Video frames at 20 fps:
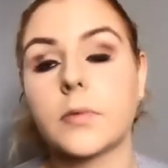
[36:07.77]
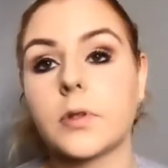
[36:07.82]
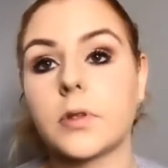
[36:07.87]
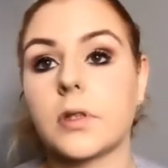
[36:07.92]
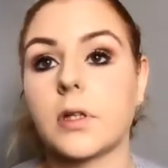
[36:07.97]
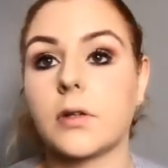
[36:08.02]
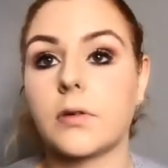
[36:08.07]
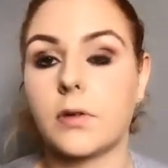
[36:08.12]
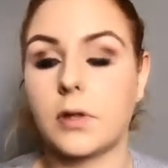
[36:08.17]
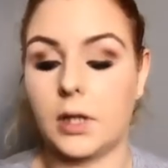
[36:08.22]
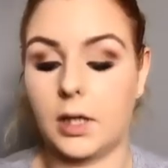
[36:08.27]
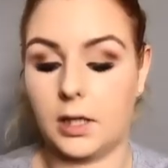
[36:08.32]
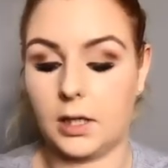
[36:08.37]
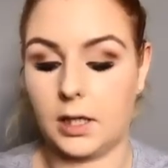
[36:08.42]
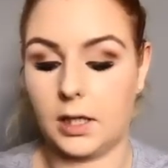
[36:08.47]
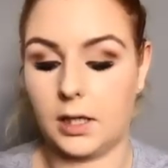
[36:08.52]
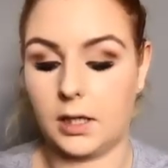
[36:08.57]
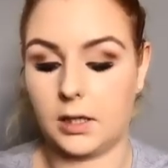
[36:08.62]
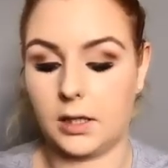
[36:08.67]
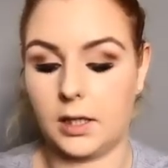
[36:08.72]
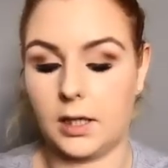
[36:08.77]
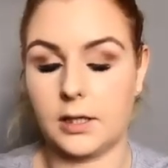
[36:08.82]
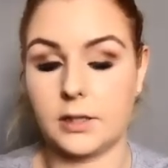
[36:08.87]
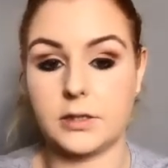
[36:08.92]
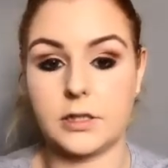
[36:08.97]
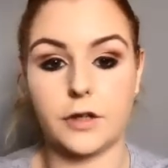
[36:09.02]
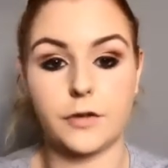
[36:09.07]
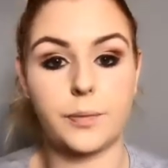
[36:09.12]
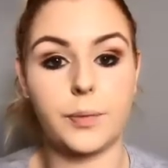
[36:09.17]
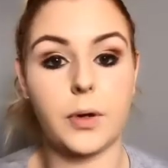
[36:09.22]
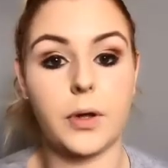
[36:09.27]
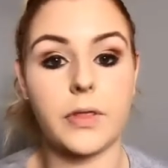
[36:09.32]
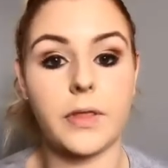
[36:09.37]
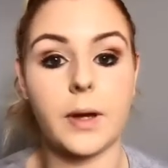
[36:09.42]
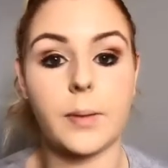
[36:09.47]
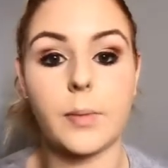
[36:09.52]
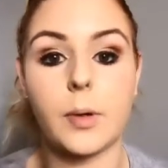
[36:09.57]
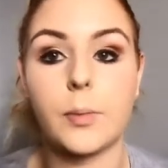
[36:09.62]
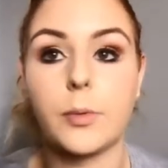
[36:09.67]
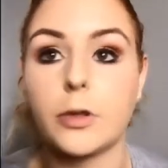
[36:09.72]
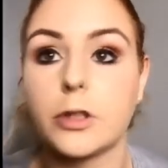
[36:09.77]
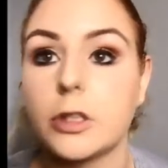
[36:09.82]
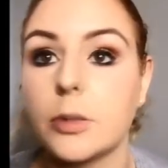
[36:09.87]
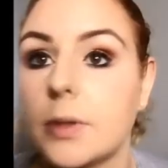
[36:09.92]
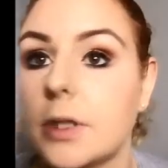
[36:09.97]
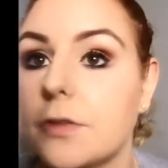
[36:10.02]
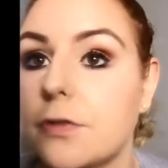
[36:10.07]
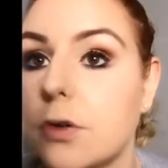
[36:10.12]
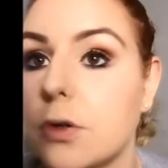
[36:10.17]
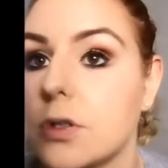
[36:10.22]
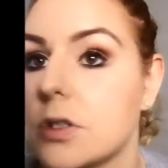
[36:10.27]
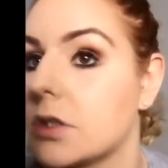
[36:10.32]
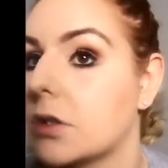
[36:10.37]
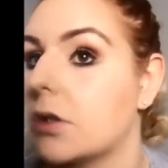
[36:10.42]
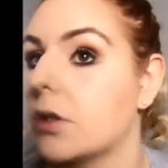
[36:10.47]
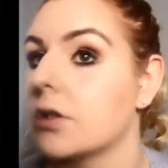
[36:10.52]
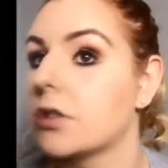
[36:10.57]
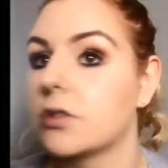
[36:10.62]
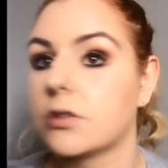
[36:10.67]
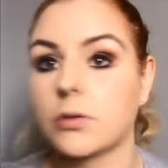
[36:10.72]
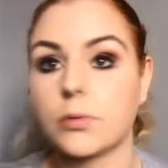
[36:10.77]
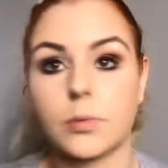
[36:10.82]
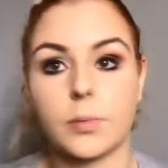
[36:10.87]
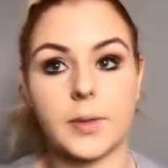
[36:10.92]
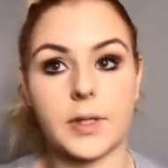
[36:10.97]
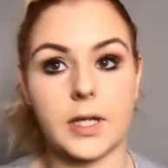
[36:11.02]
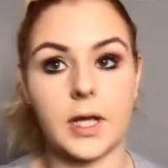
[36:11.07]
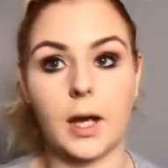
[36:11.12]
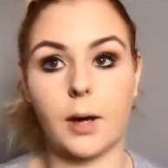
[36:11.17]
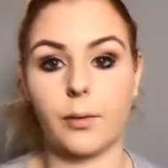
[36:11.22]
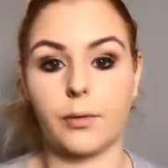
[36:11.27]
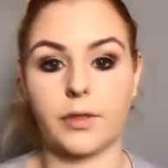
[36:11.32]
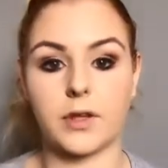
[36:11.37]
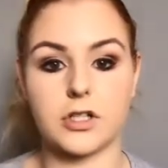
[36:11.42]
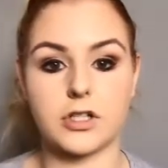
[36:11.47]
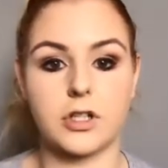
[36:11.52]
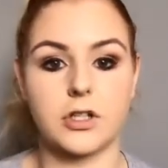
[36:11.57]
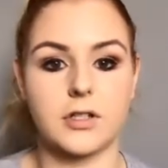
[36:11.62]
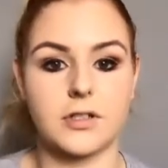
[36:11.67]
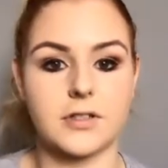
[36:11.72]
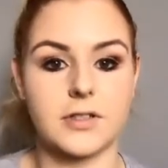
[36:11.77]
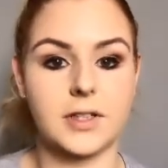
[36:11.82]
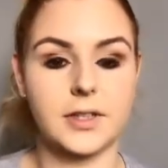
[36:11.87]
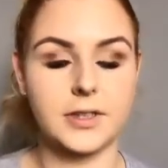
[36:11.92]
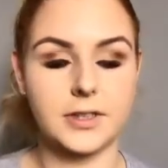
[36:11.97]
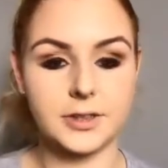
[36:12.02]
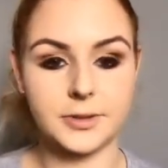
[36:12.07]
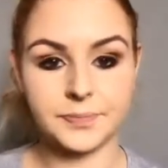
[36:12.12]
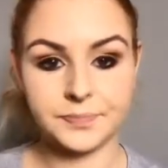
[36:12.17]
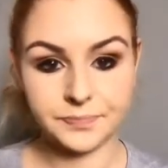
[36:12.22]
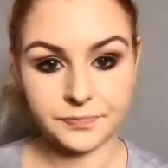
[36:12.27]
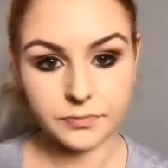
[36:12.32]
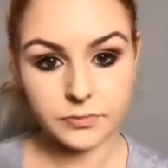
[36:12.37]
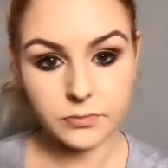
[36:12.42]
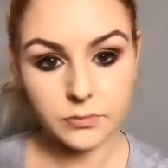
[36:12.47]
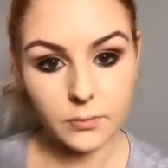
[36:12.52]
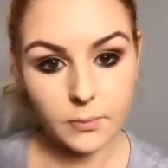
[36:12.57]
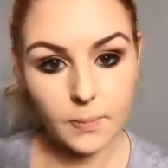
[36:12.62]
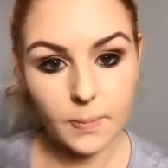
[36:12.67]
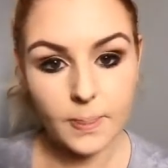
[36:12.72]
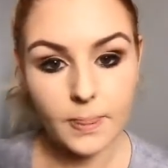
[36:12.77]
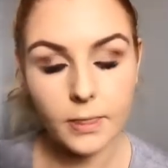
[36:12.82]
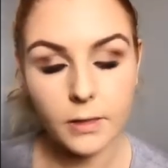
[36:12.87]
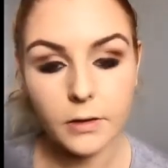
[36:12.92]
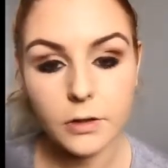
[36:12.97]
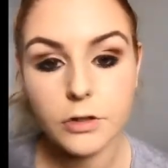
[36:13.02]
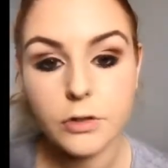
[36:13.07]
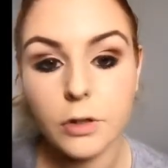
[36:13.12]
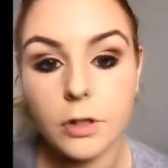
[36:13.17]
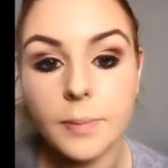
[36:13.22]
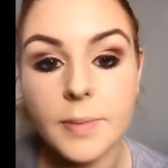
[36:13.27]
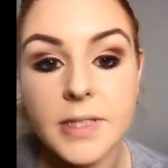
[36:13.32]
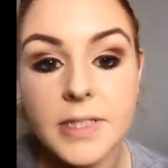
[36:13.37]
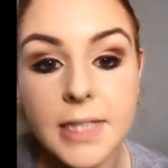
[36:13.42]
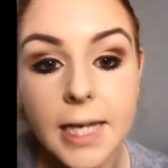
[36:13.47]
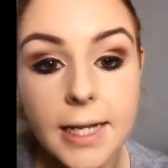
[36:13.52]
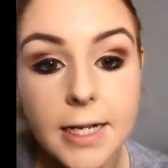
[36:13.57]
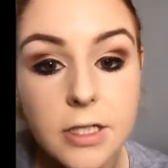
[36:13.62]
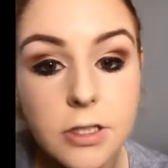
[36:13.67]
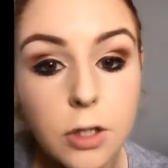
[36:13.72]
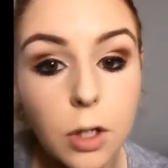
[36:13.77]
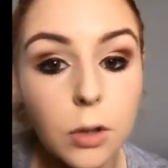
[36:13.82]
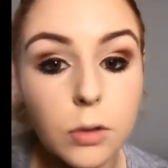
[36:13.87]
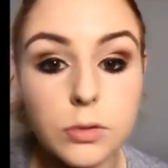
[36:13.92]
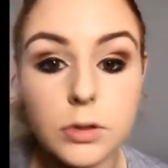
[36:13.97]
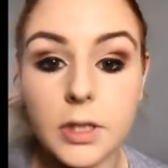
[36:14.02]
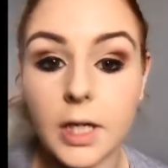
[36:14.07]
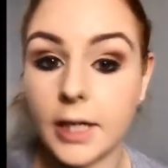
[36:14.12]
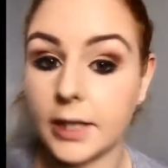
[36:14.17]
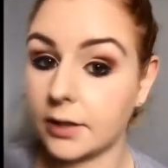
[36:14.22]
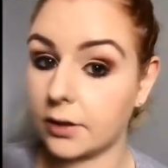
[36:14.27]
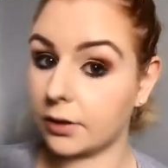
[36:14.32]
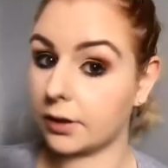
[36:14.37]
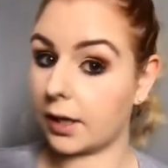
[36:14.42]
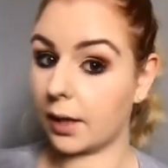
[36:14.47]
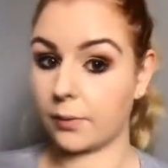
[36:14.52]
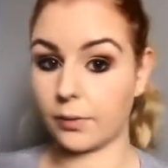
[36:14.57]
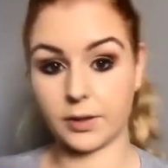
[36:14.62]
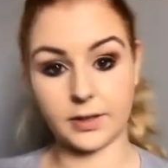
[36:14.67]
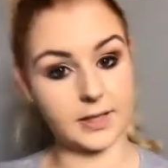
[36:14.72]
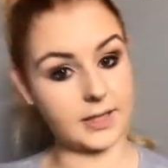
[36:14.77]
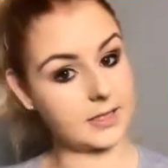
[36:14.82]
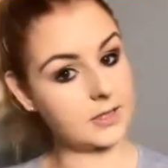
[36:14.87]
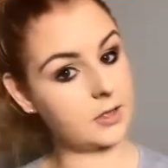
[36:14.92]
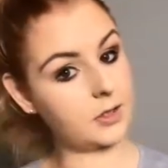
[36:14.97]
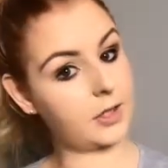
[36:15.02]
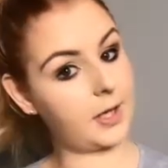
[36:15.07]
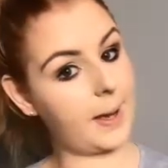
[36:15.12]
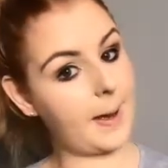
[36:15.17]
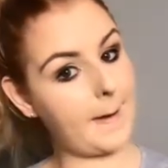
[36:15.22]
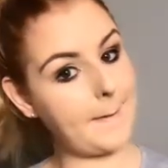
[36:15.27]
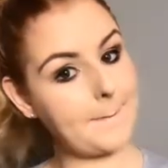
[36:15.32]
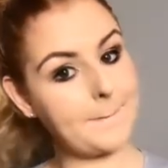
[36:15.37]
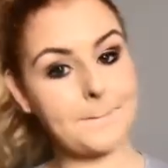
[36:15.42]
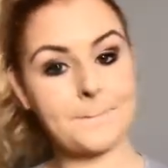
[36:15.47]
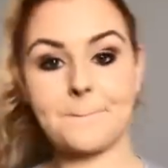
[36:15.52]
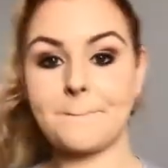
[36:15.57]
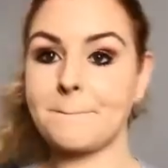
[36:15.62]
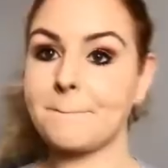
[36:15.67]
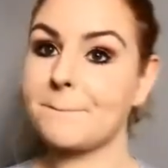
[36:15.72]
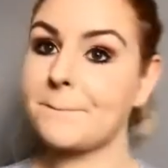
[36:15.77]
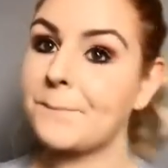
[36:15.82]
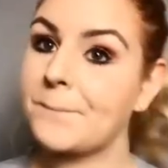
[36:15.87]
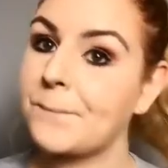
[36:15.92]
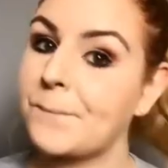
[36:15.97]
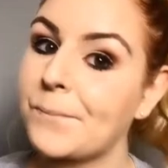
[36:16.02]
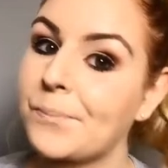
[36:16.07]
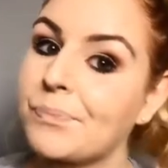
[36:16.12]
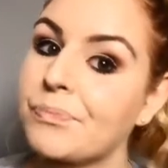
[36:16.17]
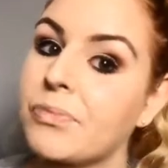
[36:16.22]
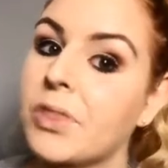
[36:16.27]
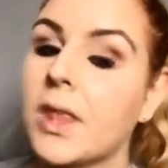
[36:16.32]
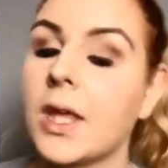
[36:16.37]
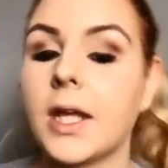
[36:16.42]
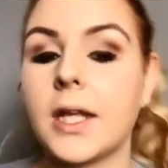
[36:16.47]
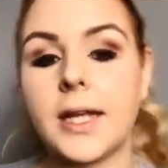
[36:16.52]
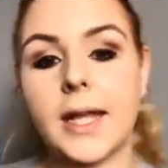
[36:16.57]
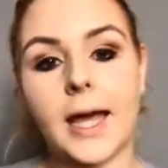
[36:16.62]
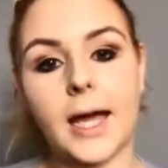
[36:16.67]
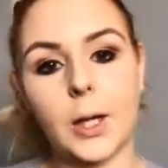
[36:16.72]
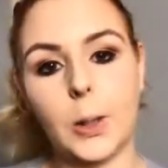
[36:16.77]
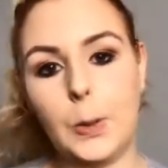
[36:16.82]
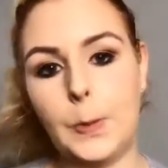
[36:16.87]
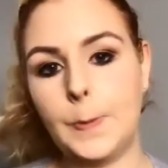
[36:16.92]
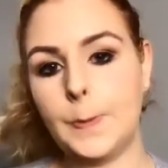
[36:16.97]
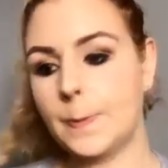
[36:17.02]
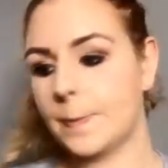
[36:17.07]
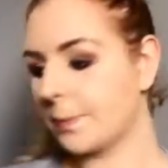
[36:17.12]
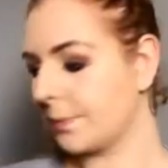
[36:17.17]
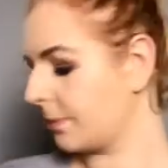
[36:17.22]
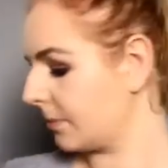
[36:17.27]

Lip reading: Because I don't really like the idea of putting that on my body when I've already got so many health issues. So the mascara's all done. Look how good that's looking. Now,